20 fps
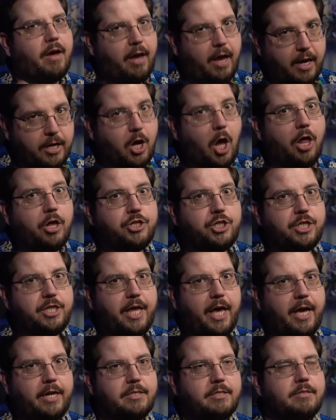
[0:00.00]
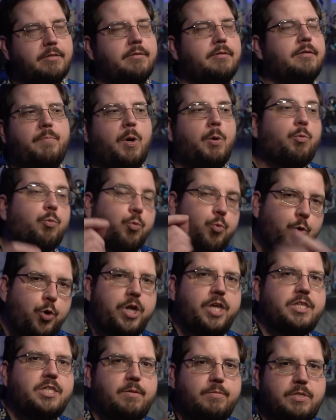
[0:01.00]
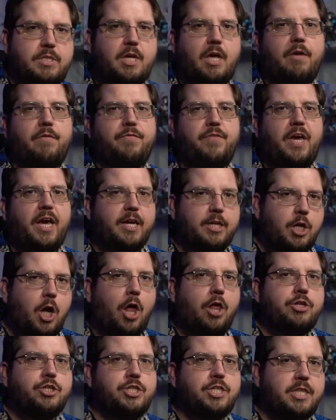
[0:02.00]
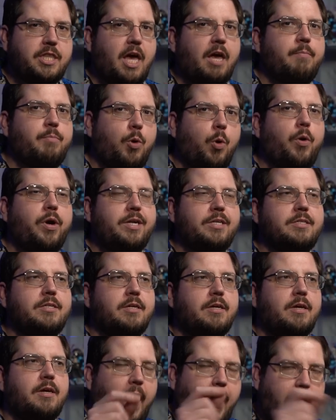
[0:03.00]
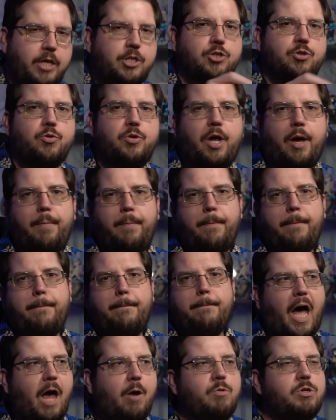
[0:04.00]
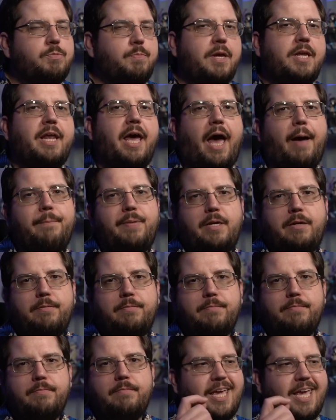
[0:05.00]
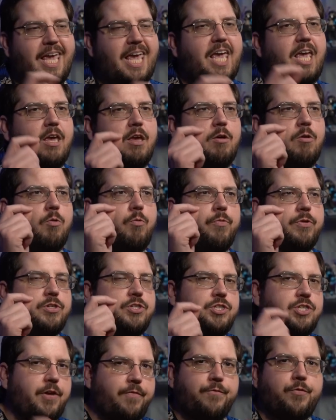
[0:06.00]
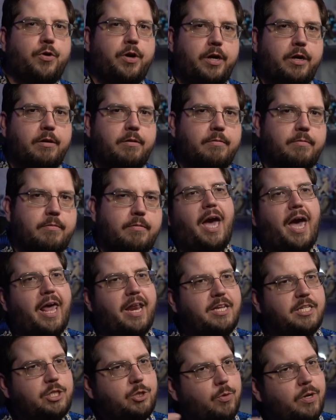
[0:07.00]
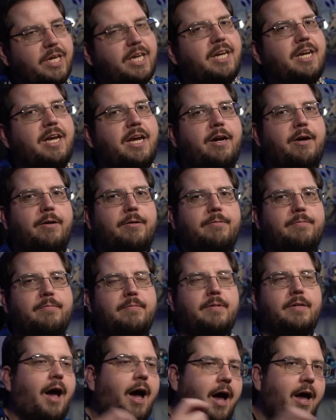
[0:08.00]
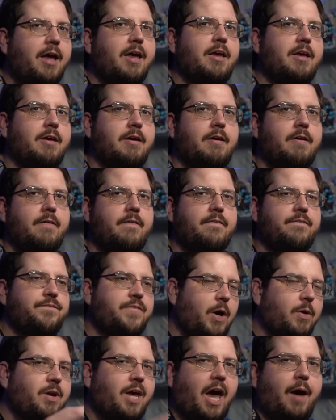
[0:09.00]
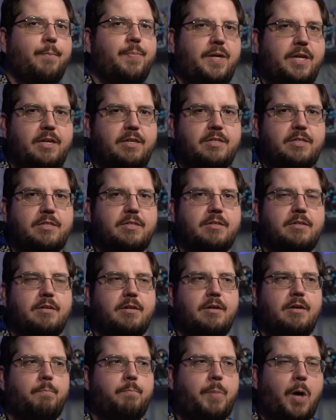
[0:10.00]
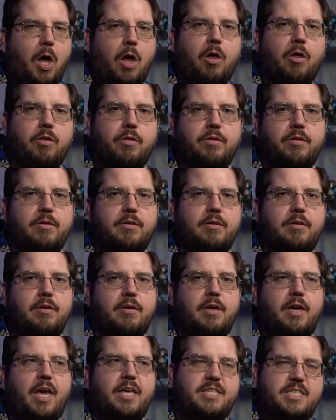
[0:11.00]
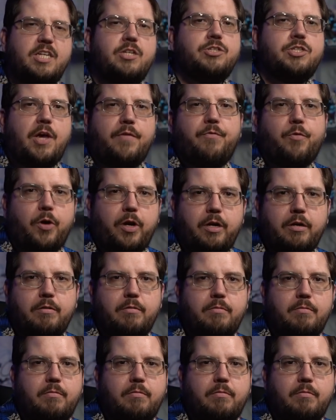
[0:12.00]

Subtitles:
acknowledging that, but Rius himself acknowledges at that point, I screwed up. I was being happy. He was suffering, and he's doing it again here. I found happiness. Paul is still suffering.